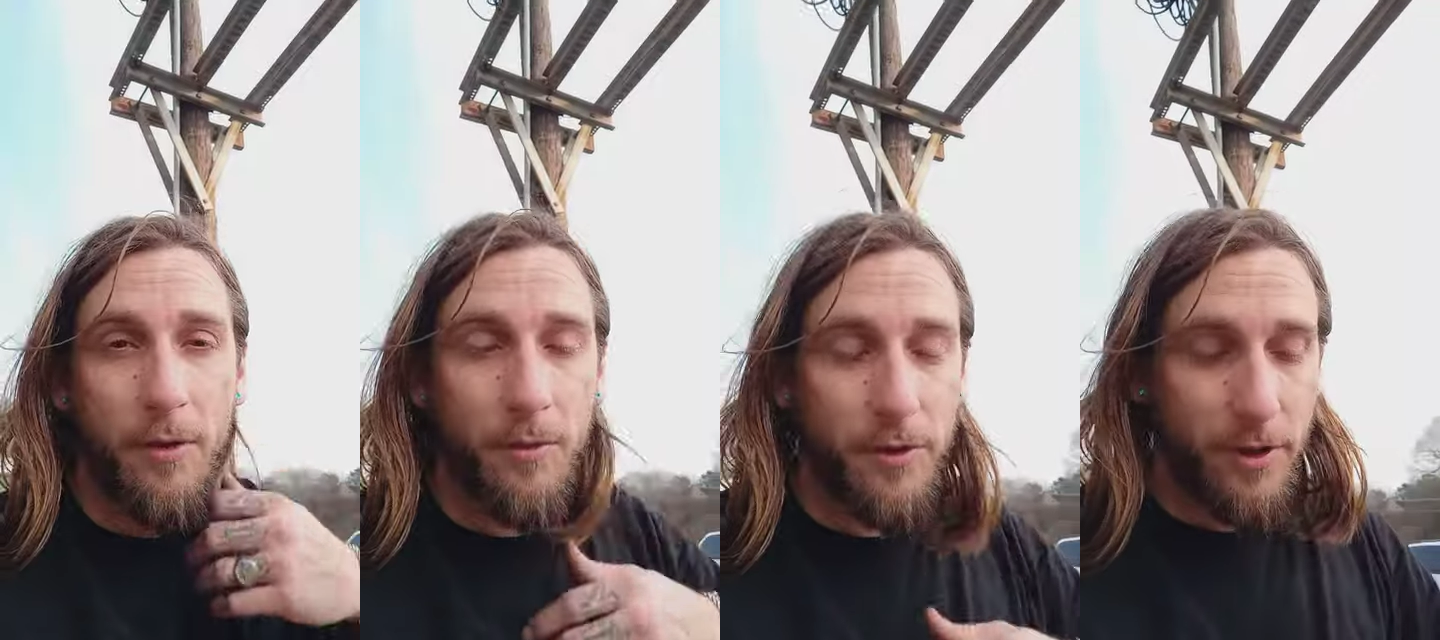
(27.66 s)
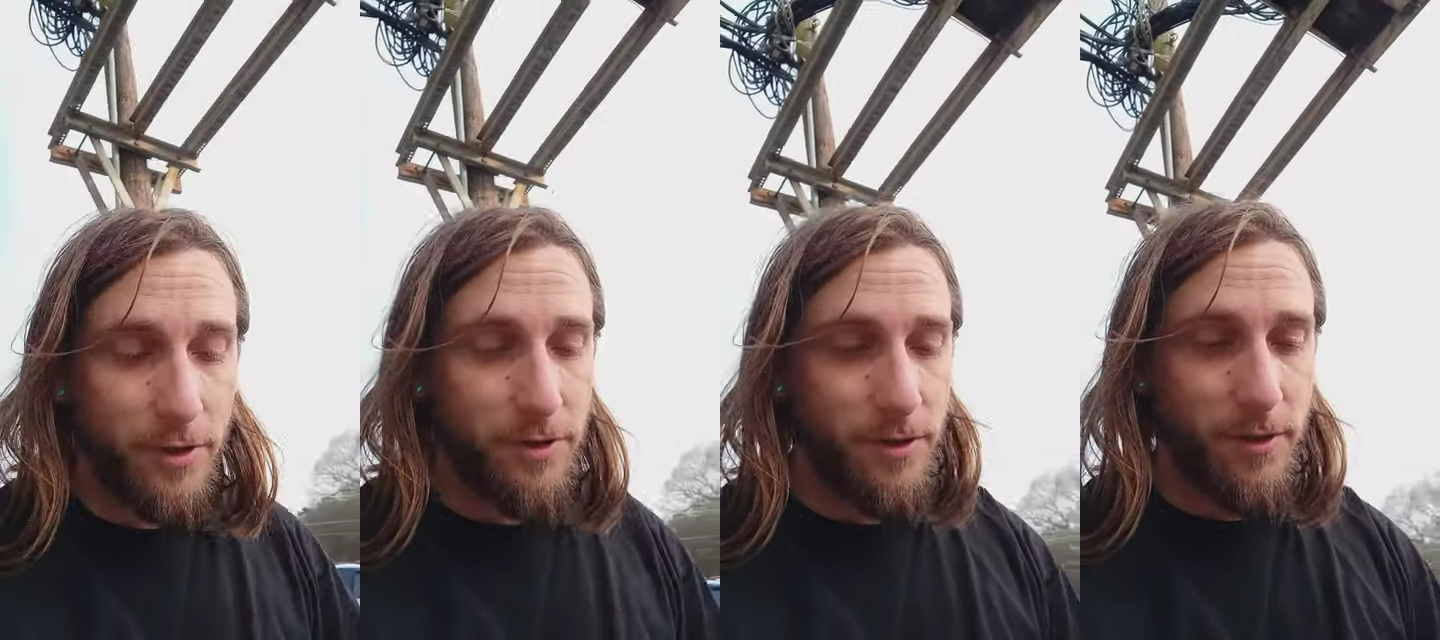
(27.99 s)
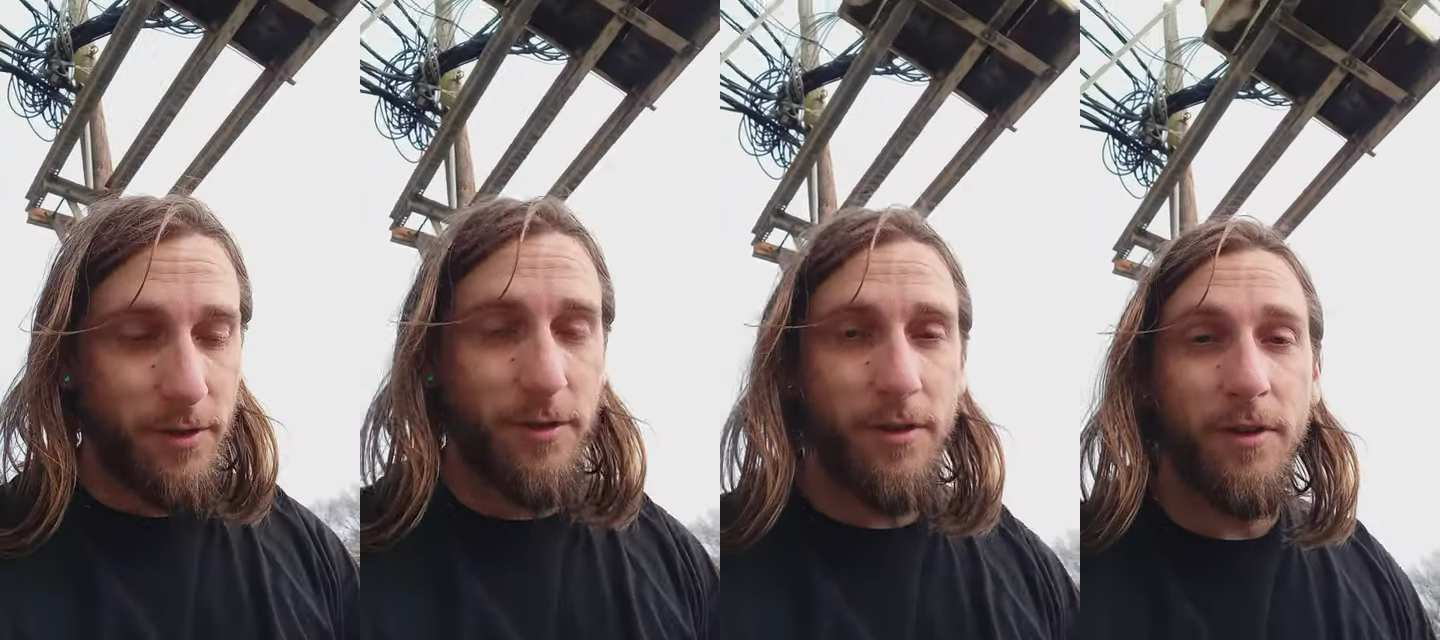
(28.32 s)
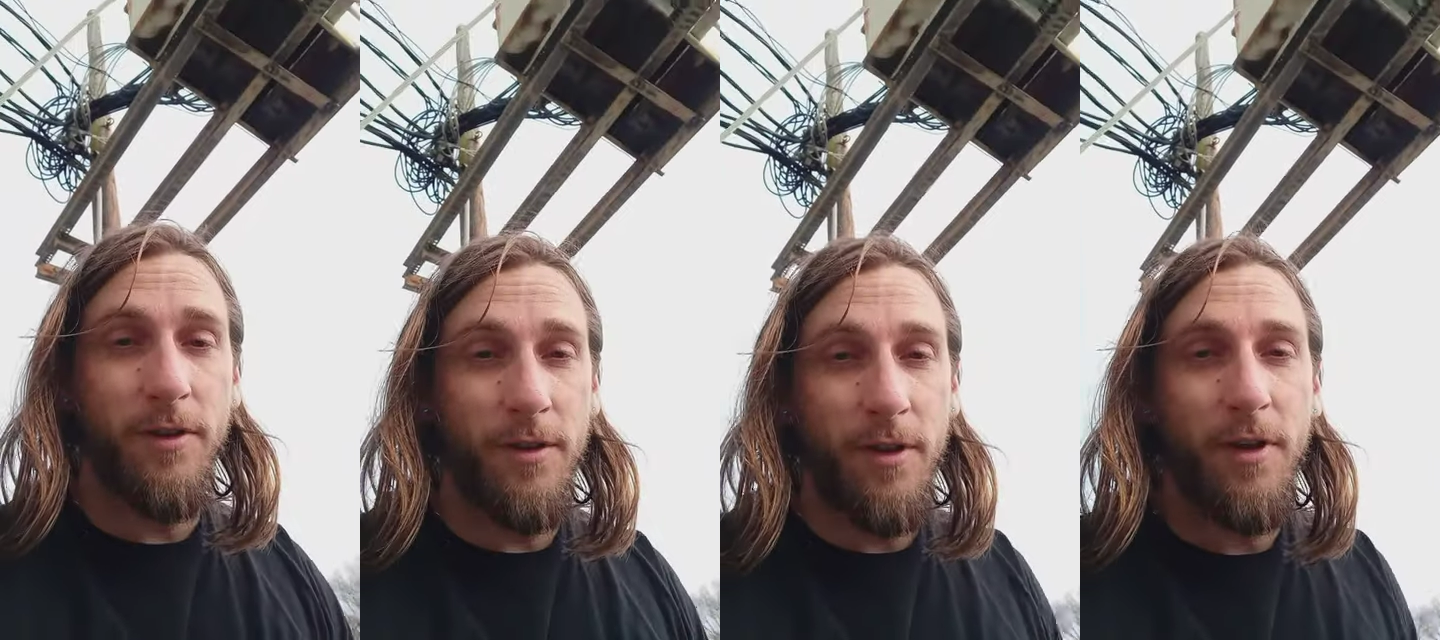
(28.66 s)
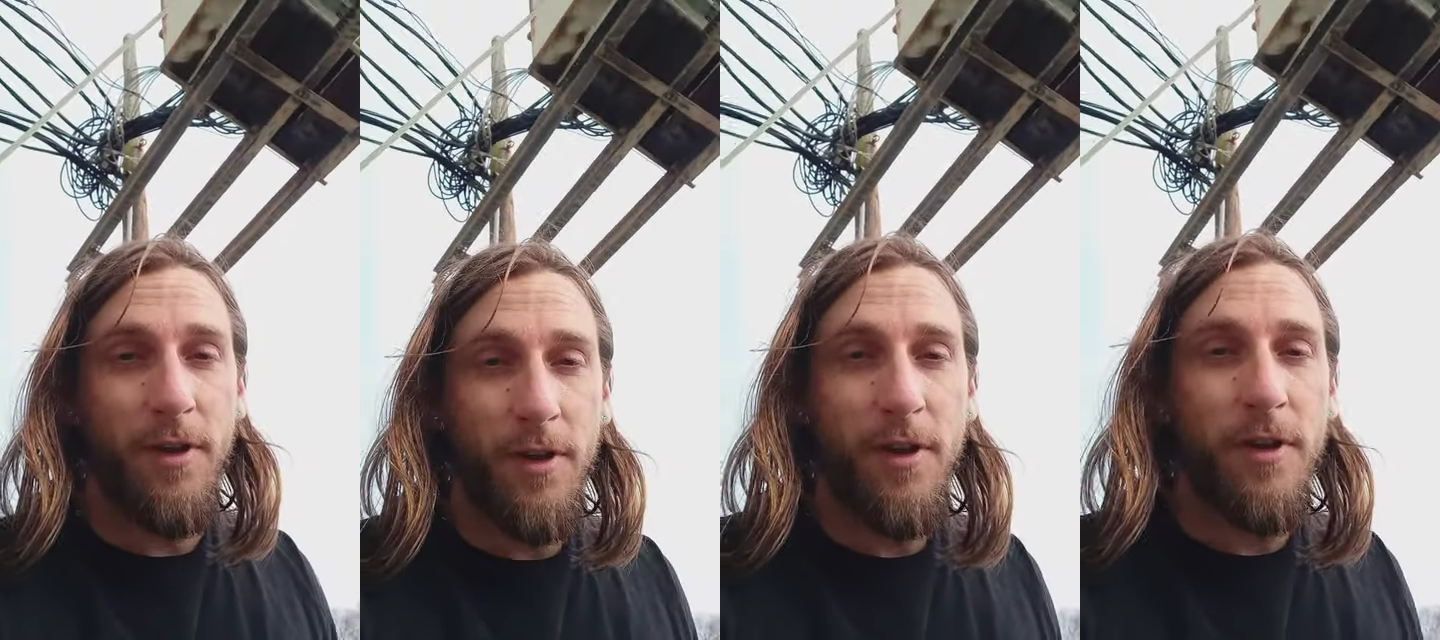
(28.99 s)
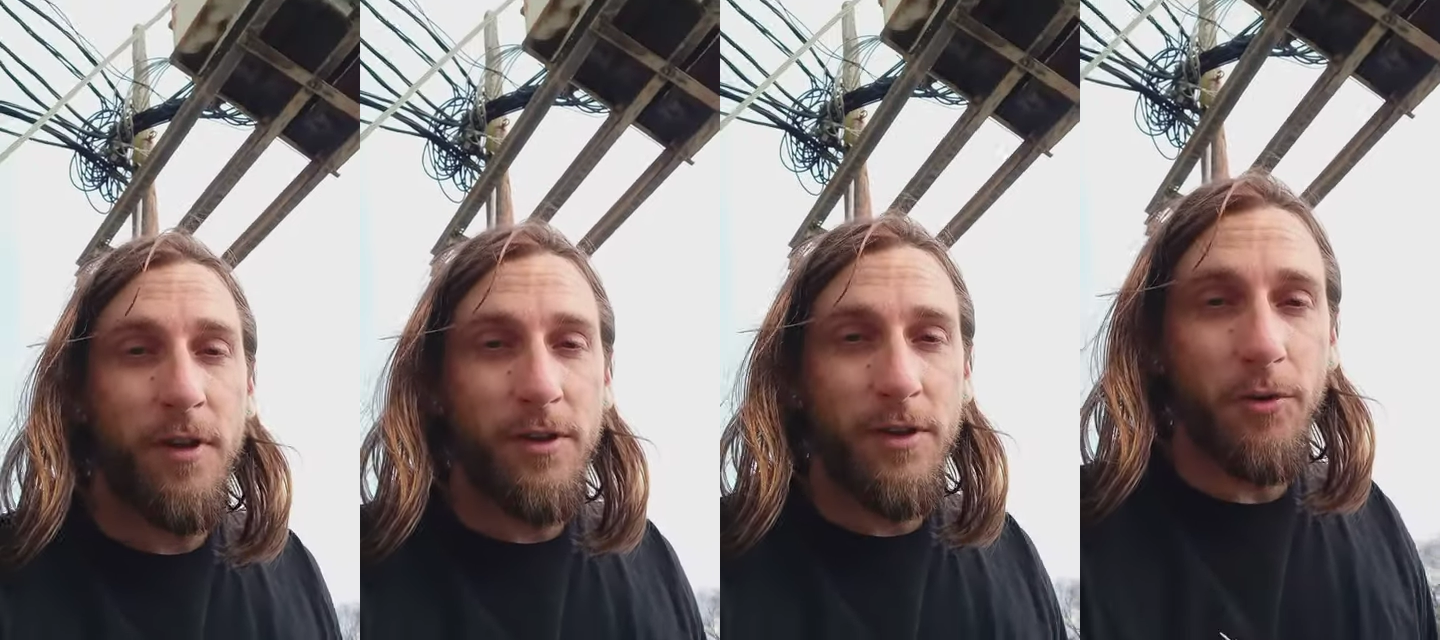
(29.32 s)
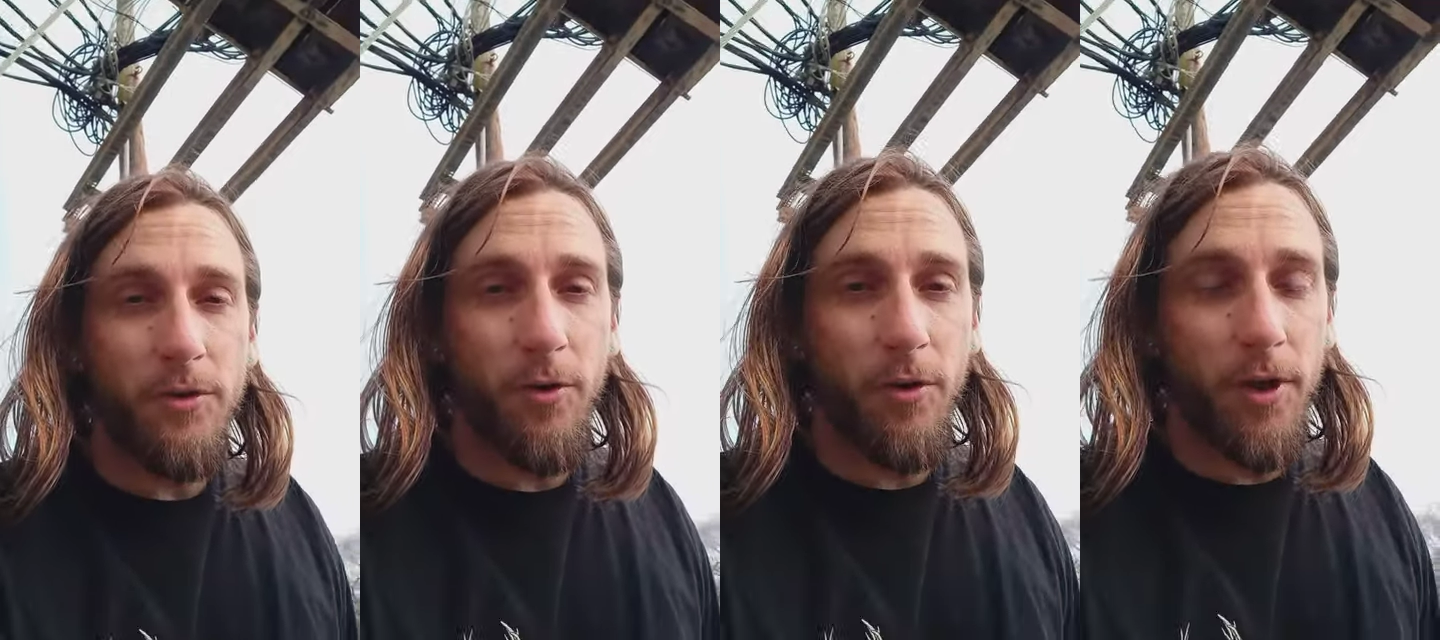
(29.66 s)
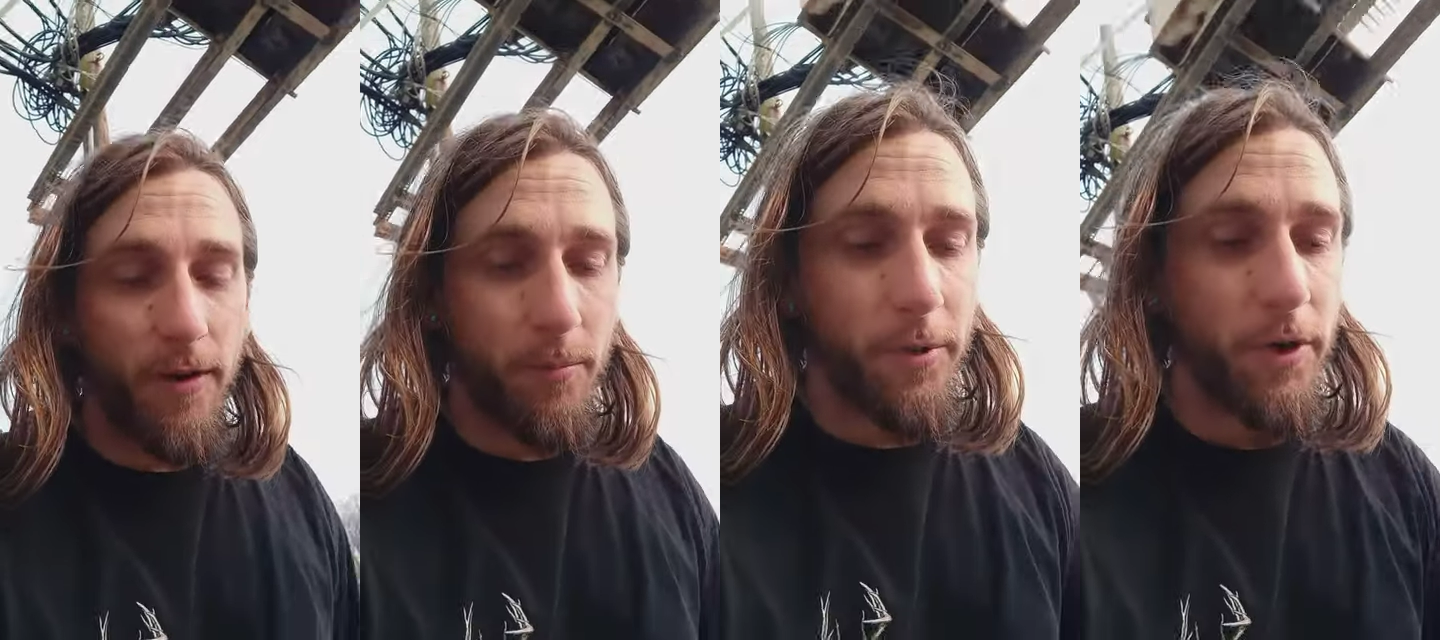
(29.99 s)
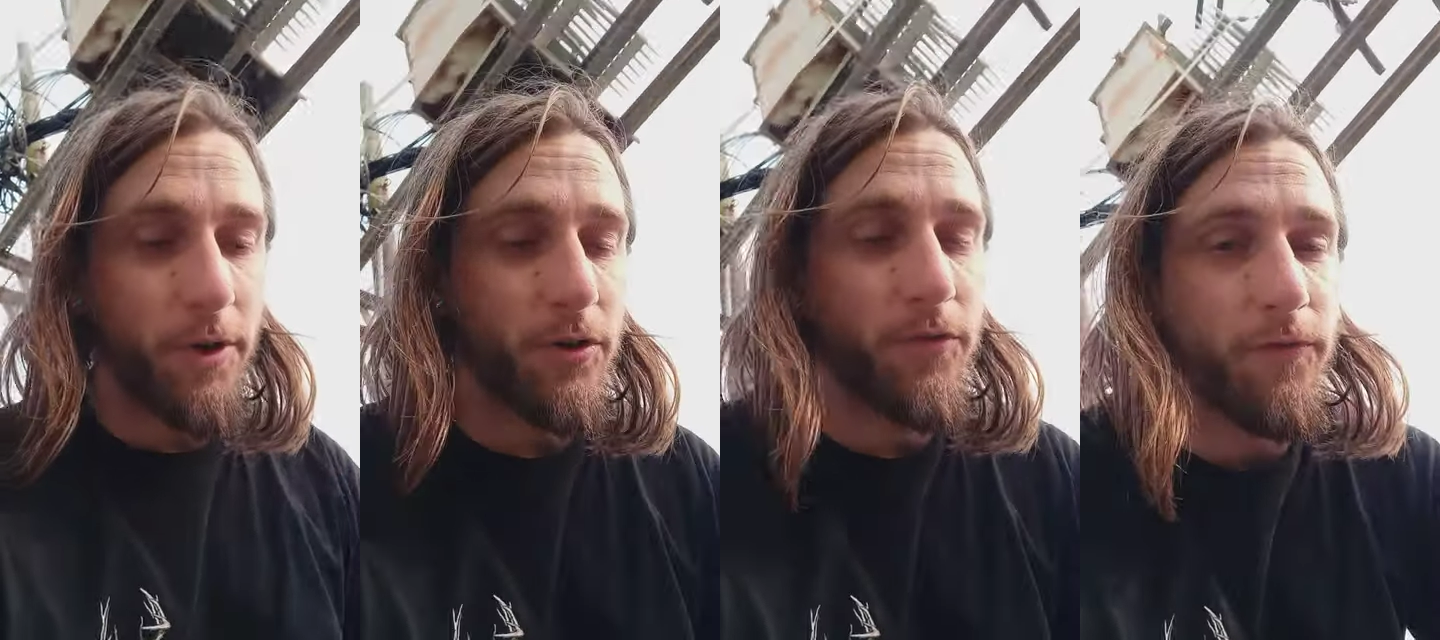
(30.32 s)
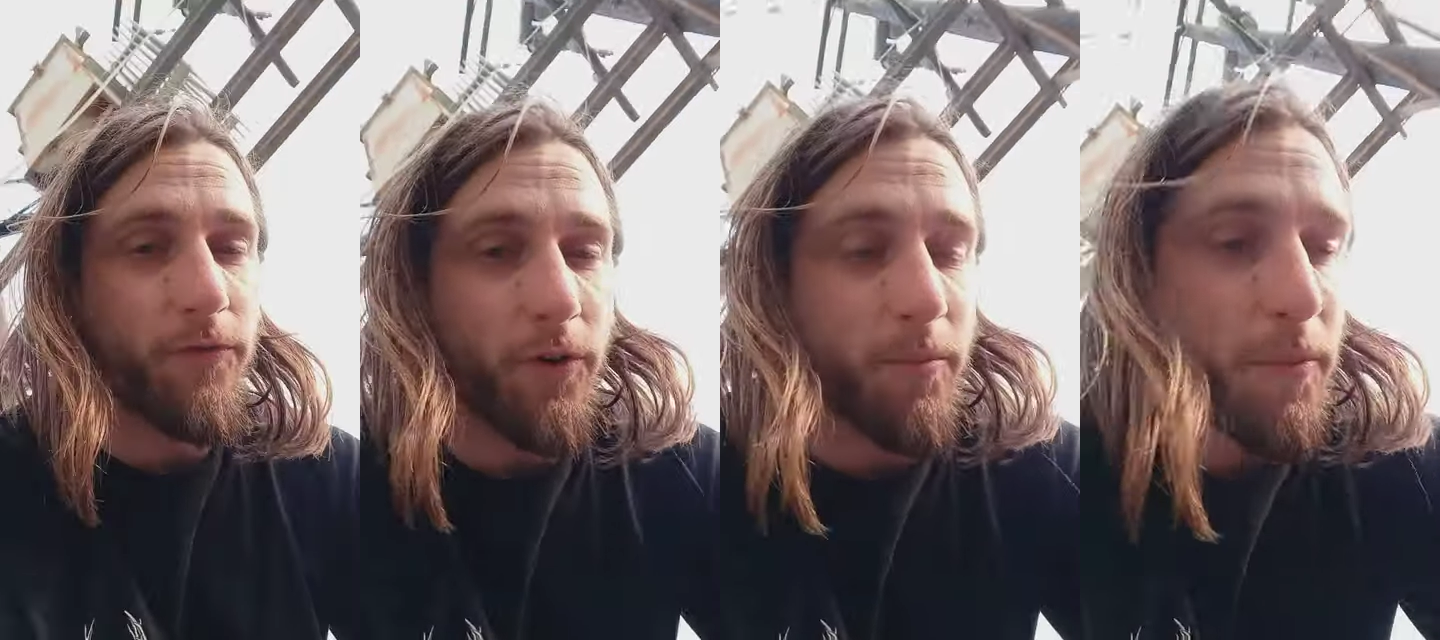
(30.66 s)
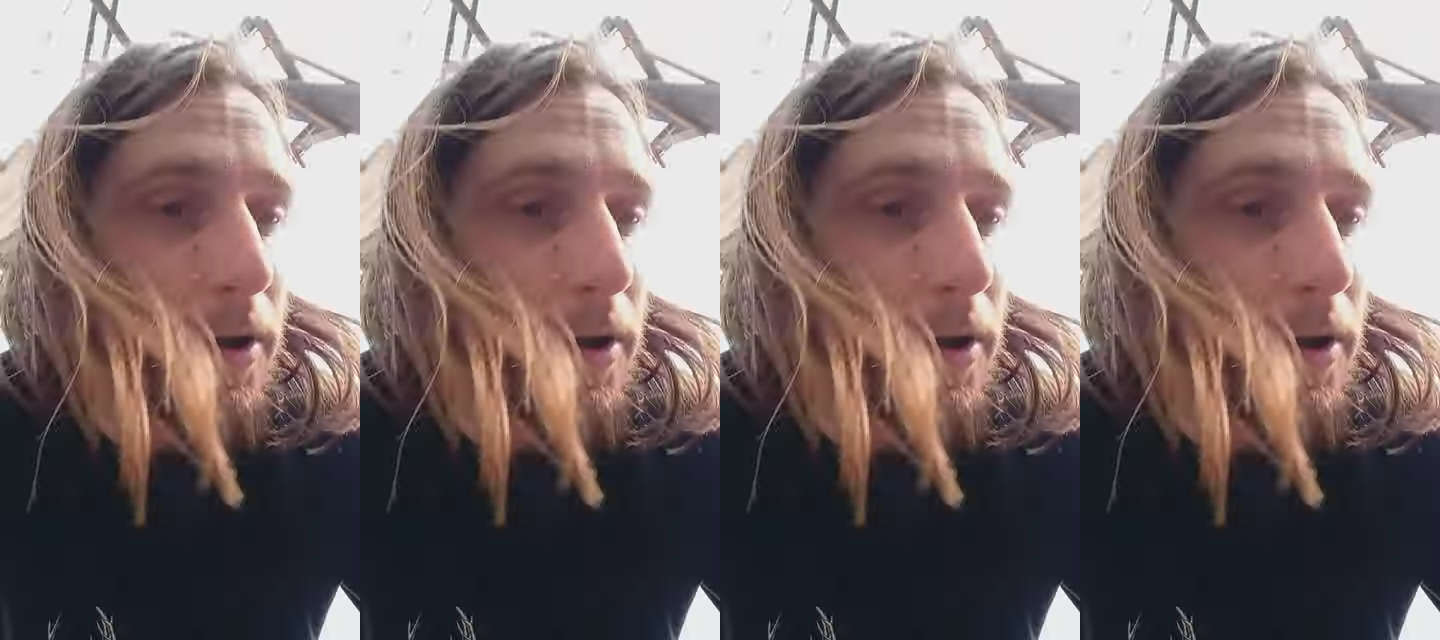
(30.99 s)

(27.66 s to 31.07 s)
attention, and they would totally have a pierced foot by a